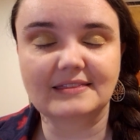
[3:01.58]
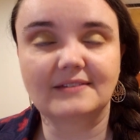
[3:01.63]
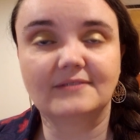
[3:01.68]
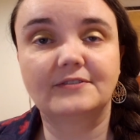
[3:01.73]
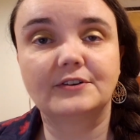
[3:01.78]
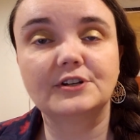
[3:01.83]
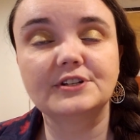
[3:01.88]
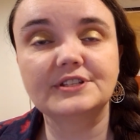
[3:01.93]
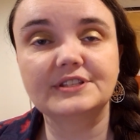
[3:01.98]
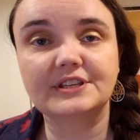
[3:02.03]
the
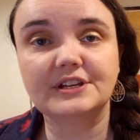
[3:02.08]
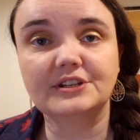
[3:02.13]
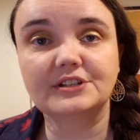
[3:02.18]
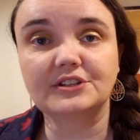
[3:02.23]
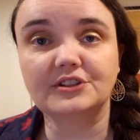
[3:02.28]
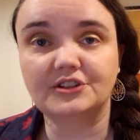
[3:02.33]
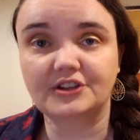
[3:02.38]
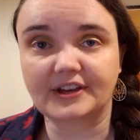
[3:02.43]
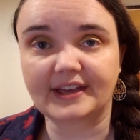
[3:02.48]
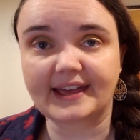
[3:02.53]
first thing to
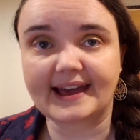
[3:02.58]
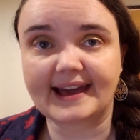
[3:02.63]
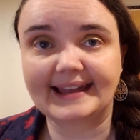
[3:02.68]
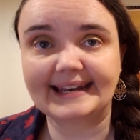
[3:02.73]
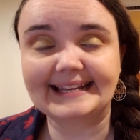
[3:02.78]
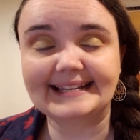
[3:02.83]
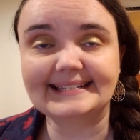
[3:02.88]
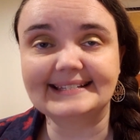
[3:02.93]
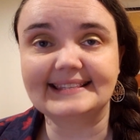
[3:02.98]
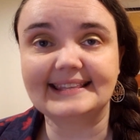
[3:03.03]
look at
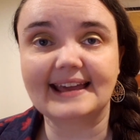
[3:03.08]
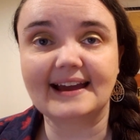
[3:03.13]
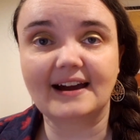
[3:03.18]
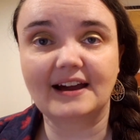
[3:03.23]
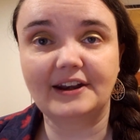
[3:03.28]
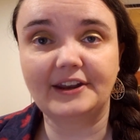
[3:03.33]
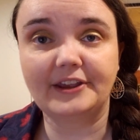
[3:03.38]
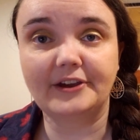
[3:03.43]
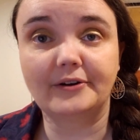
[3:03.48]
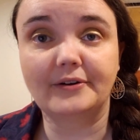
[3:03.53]
is the
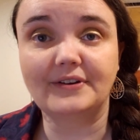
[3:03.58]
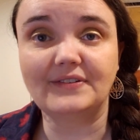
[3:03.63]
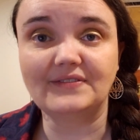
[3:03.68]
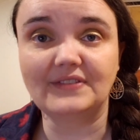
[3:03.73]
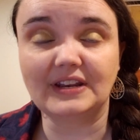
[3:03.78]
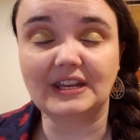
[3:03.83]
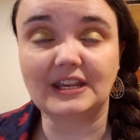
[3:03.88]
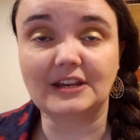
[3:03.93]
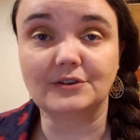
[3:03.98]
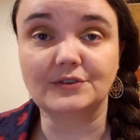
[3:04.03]
audio and
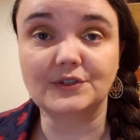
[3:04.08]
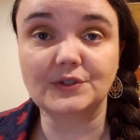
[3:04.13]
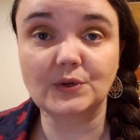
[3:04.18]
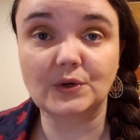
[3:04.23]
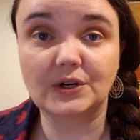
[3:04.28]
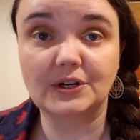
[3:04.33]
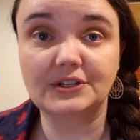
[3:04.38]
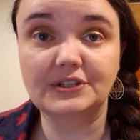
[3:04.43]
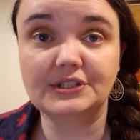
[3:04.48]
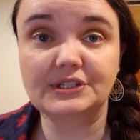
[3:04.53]
video
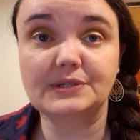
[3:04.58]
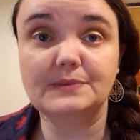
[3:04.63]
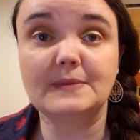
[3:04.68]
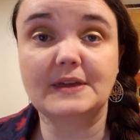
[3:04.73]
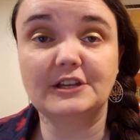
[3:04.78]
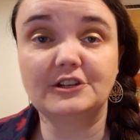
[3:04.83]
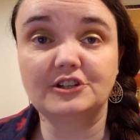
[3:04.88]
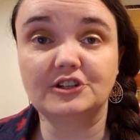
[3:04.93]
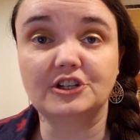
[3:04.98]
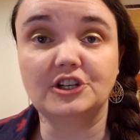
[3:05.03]
source to make
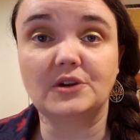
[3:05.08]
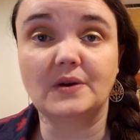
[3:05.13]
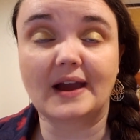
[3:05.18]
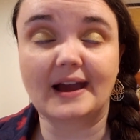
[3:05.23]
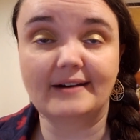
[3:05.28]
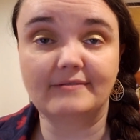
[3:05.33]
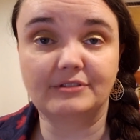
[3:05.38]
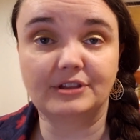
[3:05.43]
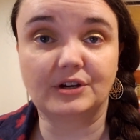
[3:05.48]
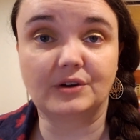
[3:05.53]
sure you
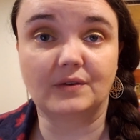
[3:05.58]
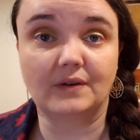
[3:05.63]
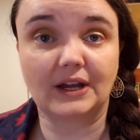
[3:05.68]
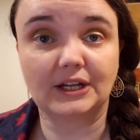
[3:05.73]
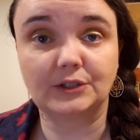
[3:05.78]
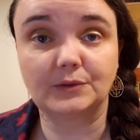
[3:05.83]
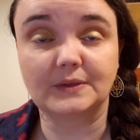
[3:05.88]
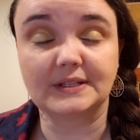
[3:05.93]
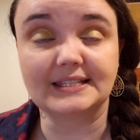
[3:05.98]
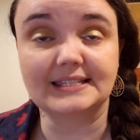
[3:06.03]
have the correct
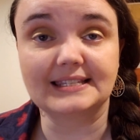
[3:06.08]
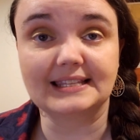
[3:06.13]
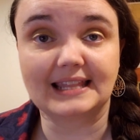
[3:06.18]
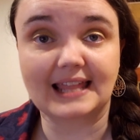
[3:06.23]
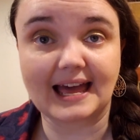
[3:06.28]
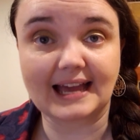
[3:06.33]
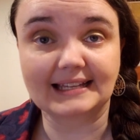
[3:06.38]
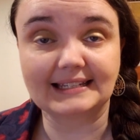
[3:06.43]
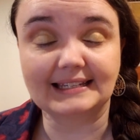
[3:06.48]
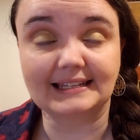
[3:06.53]
one
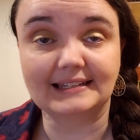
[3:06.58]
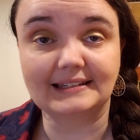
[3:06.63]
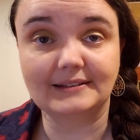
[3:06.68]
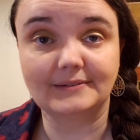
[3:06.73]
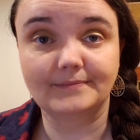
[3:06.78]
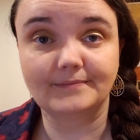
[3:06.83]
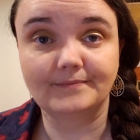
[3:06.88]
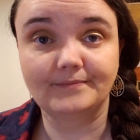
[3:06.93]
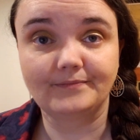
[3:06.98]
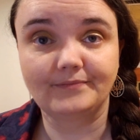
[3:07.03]
selected.
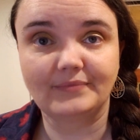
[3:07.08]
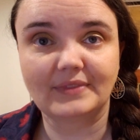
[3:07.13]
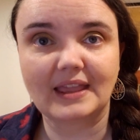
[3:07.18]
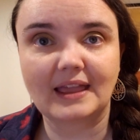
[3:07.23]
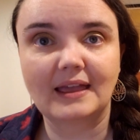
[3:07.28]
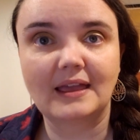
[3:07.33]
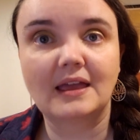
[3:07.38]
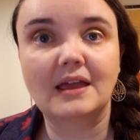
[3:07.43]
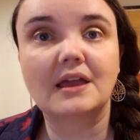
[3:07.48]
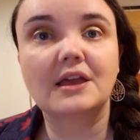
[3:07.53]

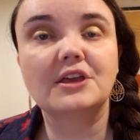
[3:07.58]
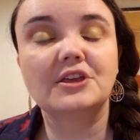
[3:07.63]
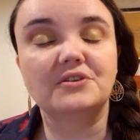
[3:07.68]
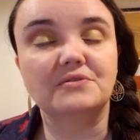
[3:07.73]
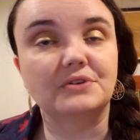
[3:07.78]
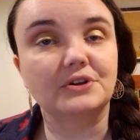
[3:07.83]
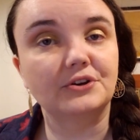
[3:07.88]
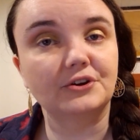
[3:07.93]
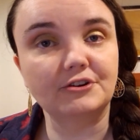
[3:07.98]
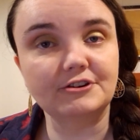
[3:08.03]
You
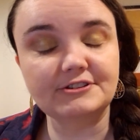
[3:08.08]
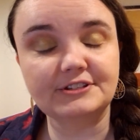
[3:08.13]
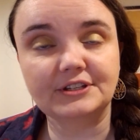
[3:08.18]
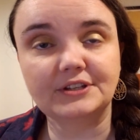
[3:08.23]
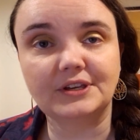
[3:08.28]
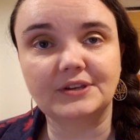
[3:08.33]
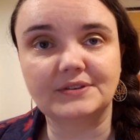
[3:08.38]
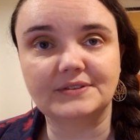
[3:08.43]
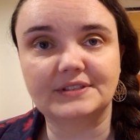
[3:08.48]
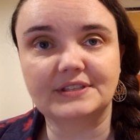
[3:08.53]
can also
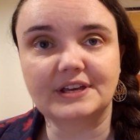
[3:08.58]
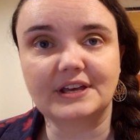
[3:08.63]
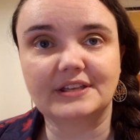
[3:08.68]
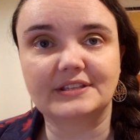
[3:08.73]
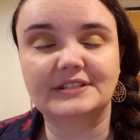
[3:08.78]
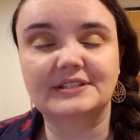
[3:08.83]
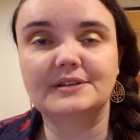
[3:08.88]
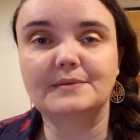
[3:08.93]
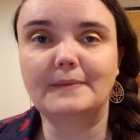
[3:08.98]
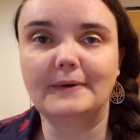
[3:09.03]
use this
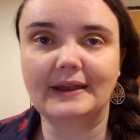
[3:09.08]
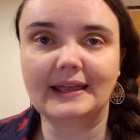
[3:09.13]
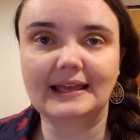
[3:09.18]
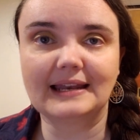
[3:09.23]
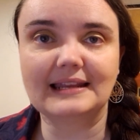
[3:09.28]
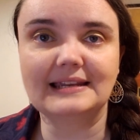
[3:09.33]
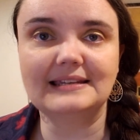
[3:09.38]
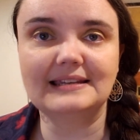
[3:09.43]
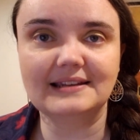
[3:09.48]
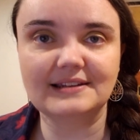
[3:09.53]
to bring in
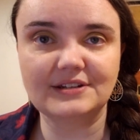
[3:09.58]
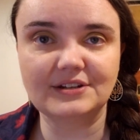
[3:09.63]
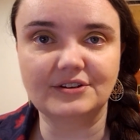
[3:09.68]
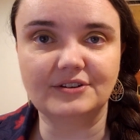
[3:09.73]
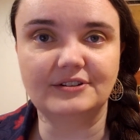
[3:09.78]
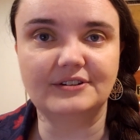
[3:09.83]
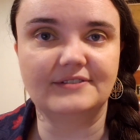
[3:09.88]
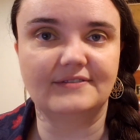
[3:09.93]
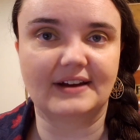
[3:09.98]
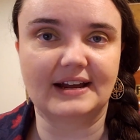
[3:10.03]
additional
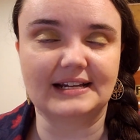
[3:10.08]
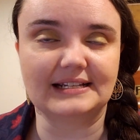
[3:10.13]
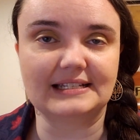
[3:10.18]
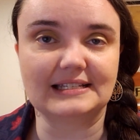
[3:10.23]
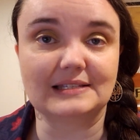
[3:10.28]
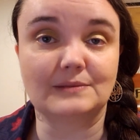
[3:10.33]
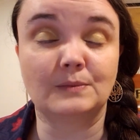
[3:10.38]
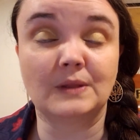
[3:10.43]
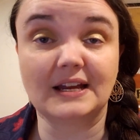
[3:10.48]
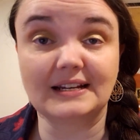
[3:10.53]
devices
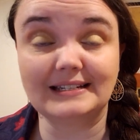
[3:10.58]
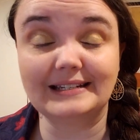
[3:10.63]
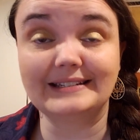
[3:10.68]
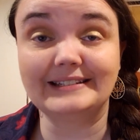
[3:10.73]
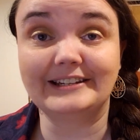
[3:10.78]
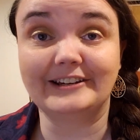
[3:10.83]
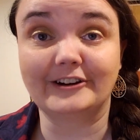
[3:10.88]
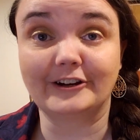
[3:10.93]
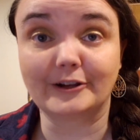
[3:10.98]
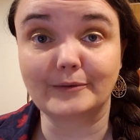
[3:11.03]
plugged into
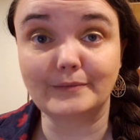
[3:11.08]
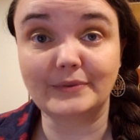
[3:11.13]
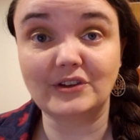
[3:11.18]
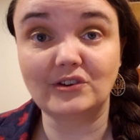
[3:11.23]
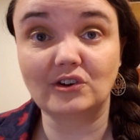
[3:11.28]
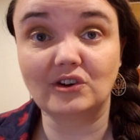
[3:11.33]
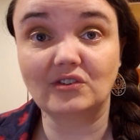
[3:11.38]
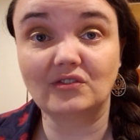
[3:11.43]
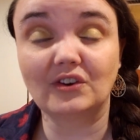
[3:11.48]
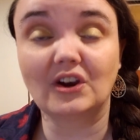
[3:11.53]
your
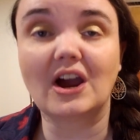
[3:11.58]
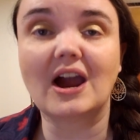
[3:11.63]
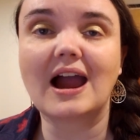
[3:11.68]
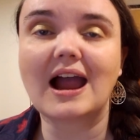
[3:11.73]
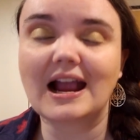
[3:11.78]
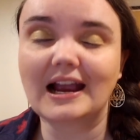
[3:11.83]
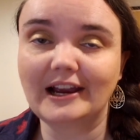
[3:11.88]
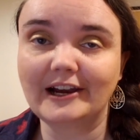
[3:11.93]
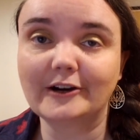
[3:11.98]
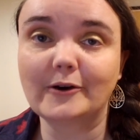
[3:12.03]
computer for a
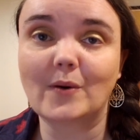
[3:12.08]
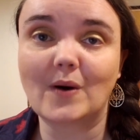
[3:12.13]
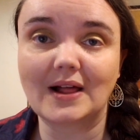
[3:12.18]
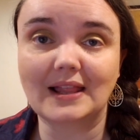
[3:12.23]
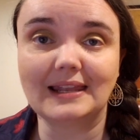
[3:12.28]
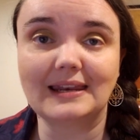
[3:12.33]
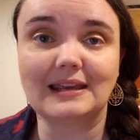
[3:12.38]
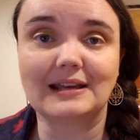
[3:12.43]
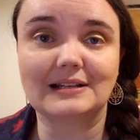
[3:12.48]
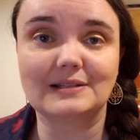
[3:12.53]
higher
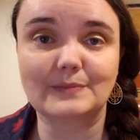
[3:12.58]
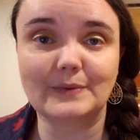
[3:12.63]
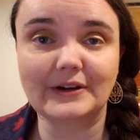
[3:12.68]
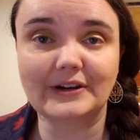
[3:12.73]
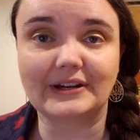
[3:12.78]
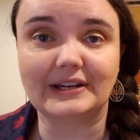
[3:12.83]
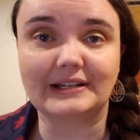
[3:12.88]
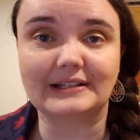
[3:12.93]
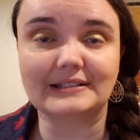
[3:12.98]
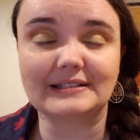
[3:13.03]
quality
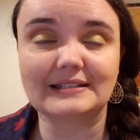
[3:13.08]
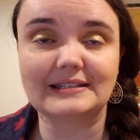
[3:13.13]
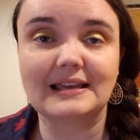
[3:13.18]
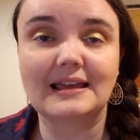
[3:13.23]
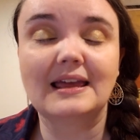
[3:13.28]
experience,